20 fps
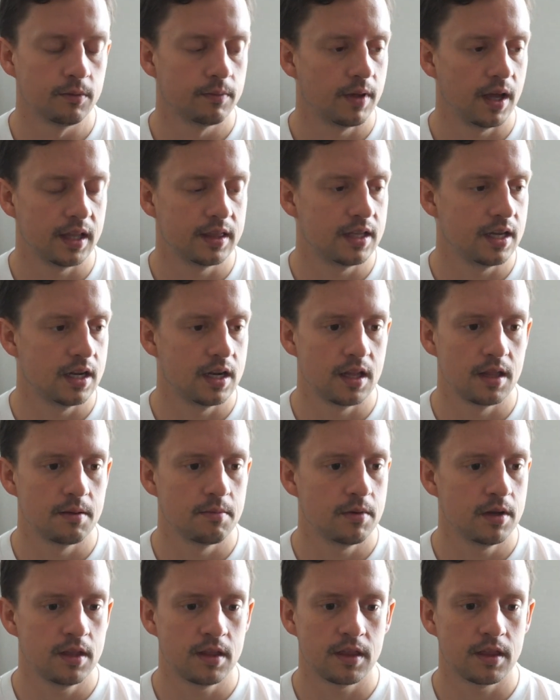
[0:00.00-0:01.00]
at the end of the
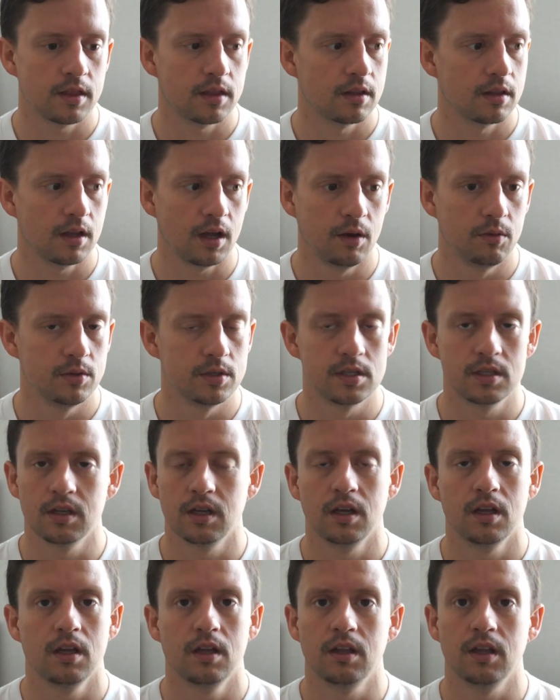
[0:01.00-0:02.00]
month, I was
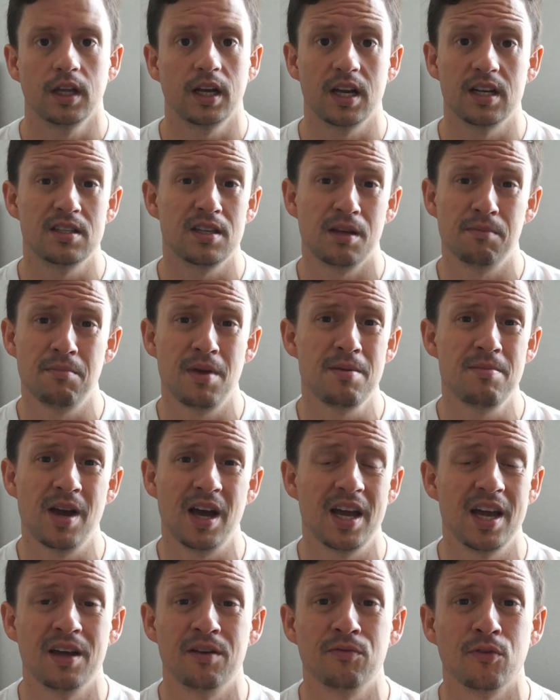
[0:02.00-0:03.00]
like I said, maybe I
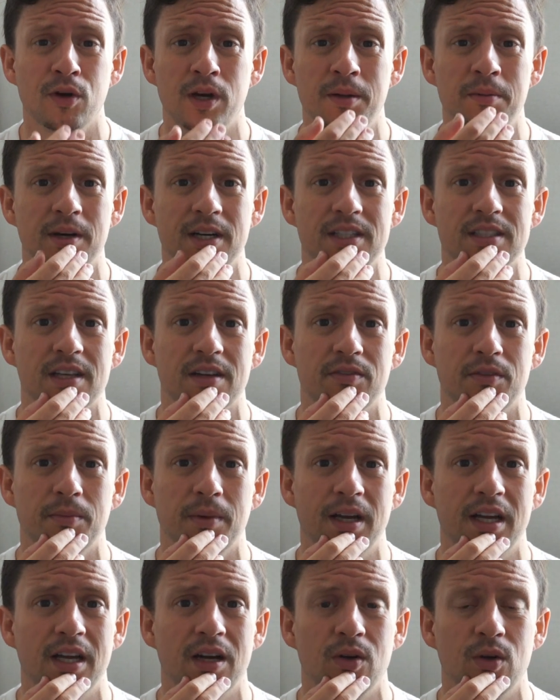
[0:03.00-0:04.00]
had 40 bucks left in
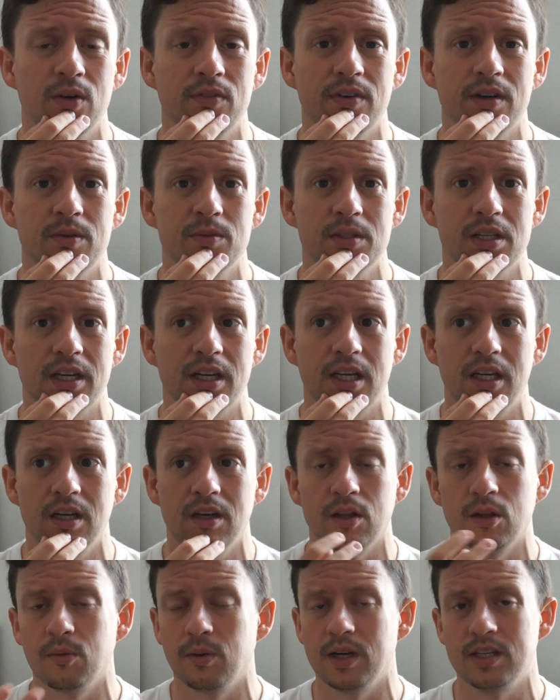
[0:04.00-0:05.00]
my account if I was lucky.
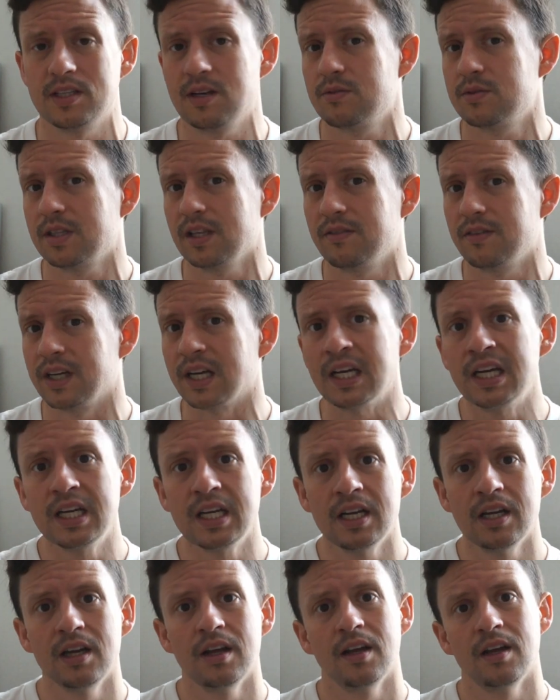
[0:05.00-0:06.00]
Otherwise, I was living
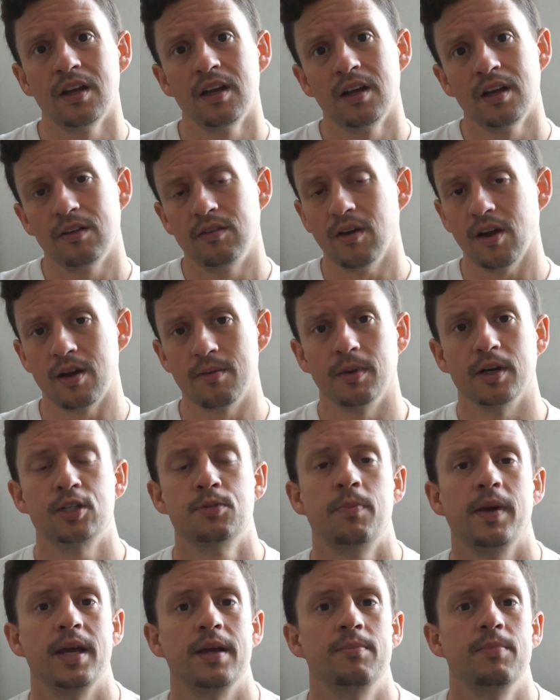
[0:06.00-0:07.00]
very much
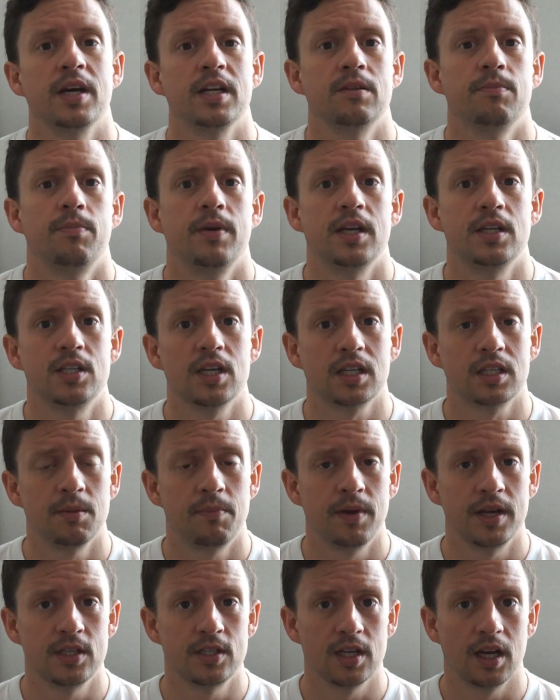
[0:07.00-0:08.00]
paycheck to
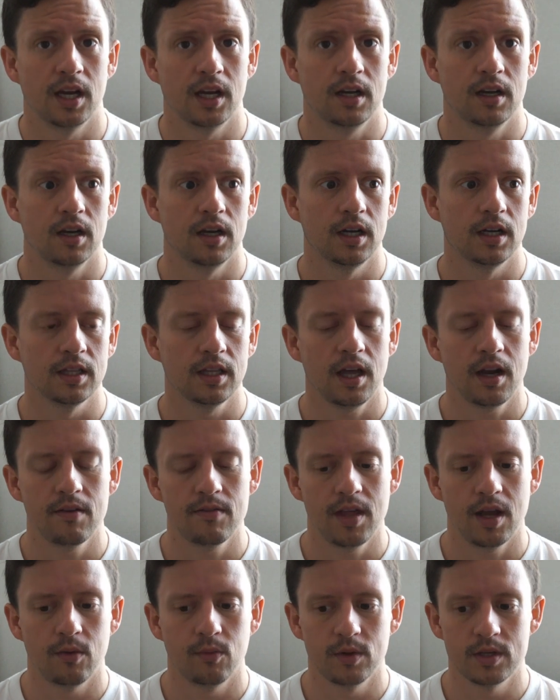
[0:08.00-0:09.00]
paycheck. A lot of
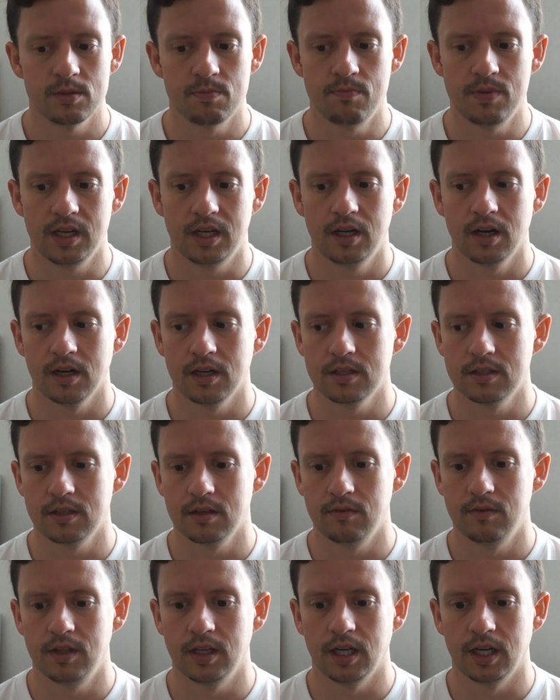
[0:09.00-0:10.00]
that was because
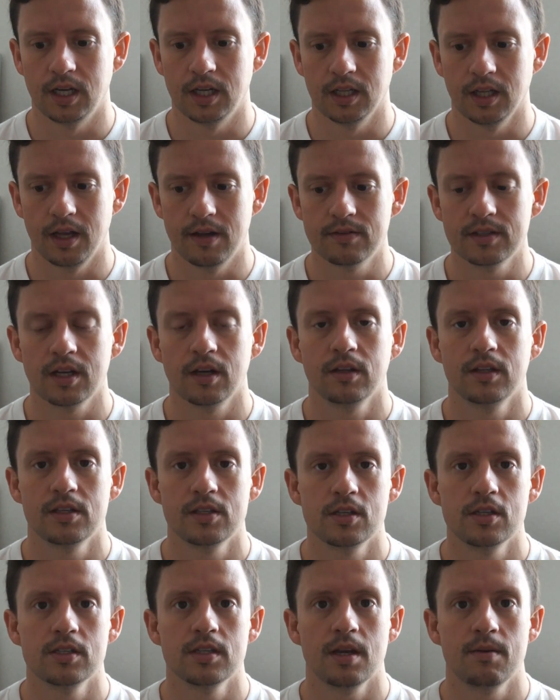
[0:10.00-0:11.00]
of the lifestyle
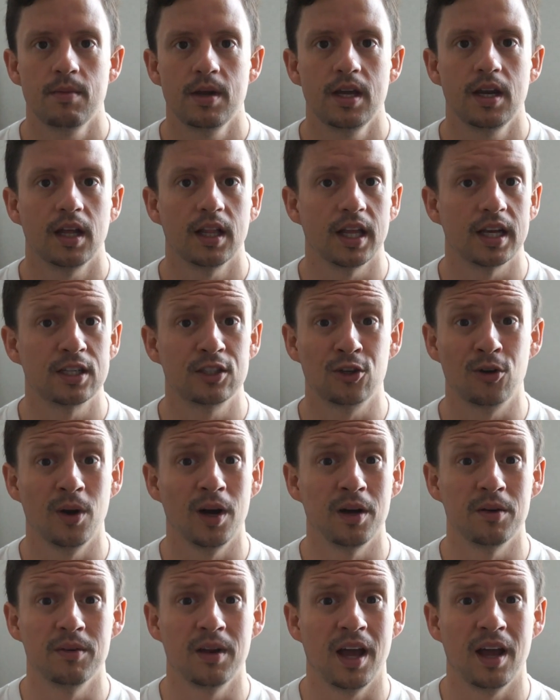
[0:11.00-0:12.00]
decisions I made. I like to go
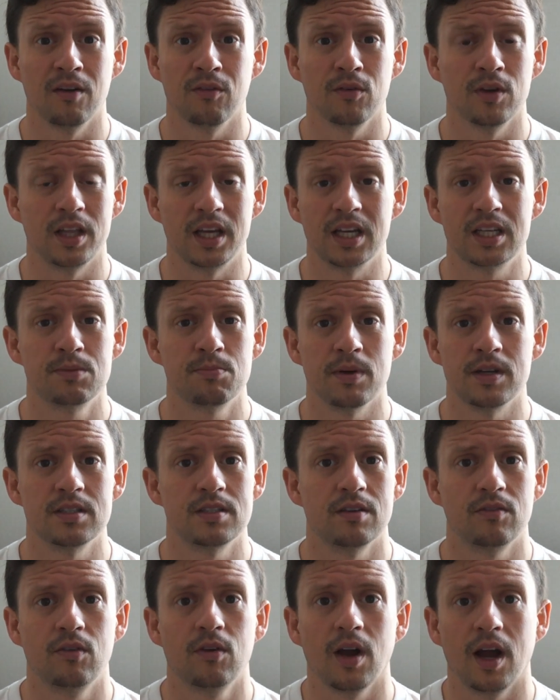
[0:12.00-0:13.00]
out and have really
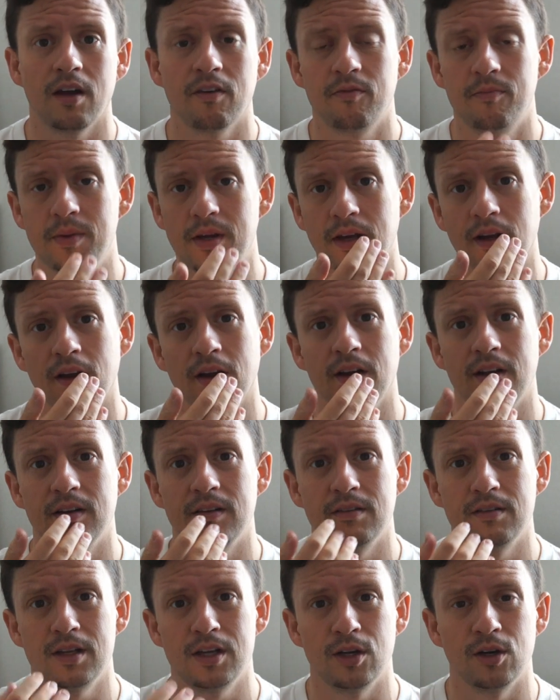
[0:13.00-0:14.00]
expensive craft beer
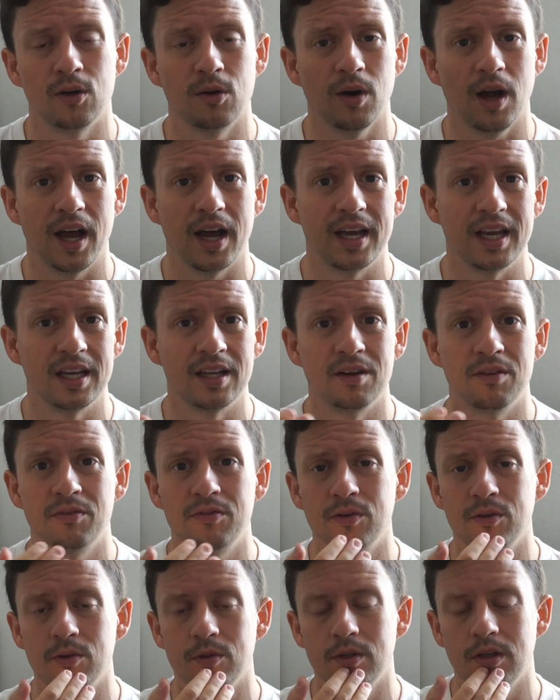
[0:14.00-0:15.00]
and, you know, high-end
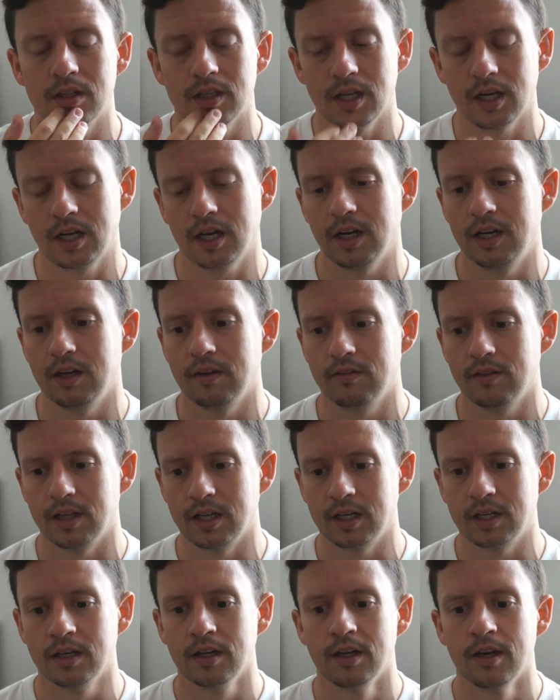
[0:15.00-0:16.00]
food and all that kind of
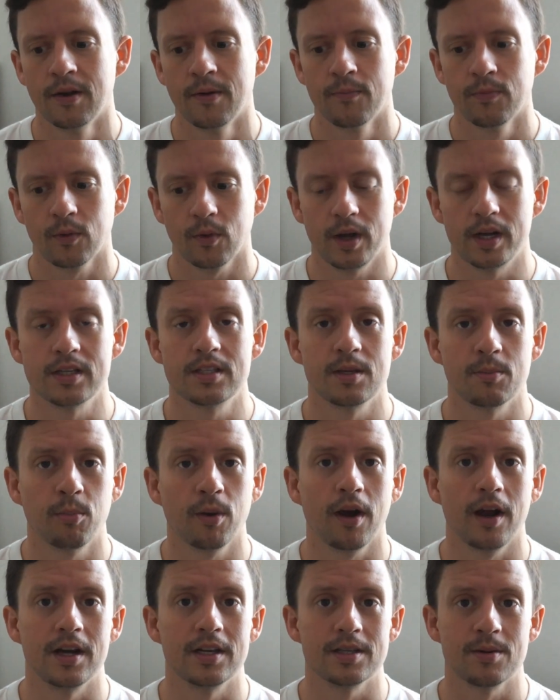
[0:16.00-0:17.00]
thing, right?
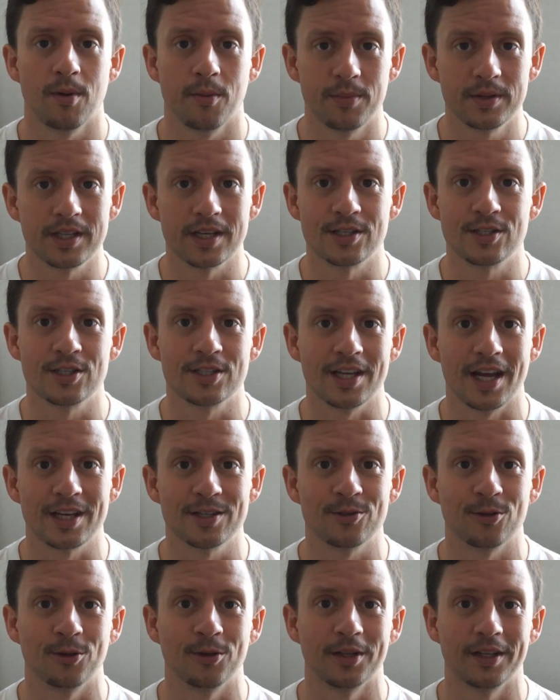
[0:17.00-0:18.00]
Surprise, I'm a pretentious
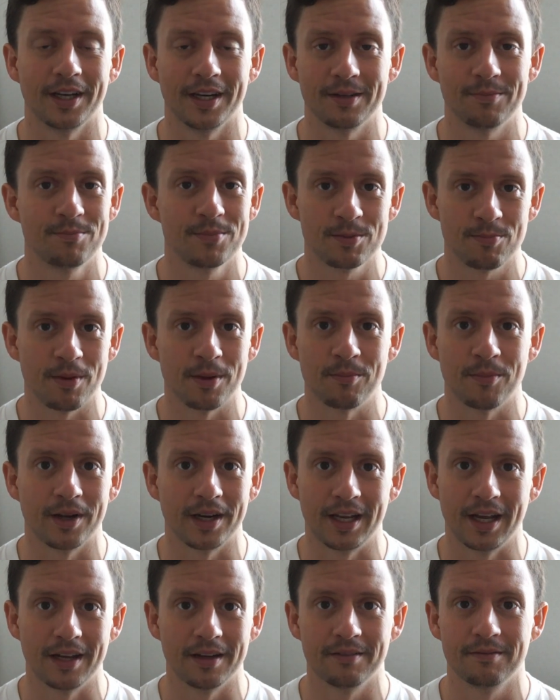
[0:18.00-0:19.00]
asshole and I spend
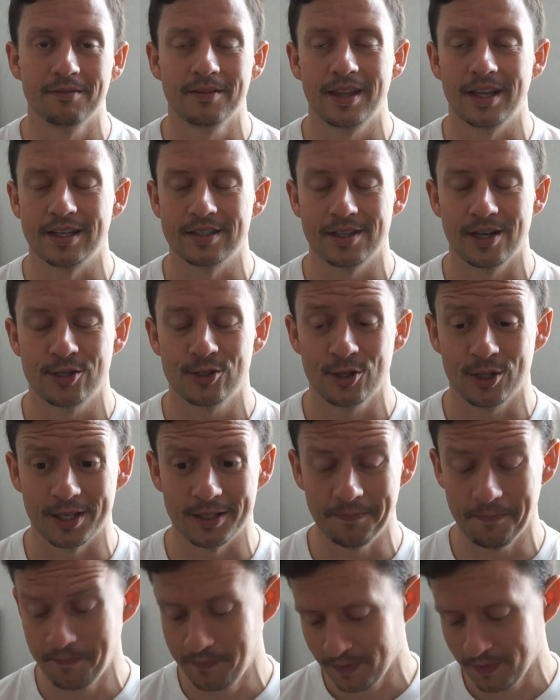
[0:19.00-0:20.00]
money on things I shouldn't.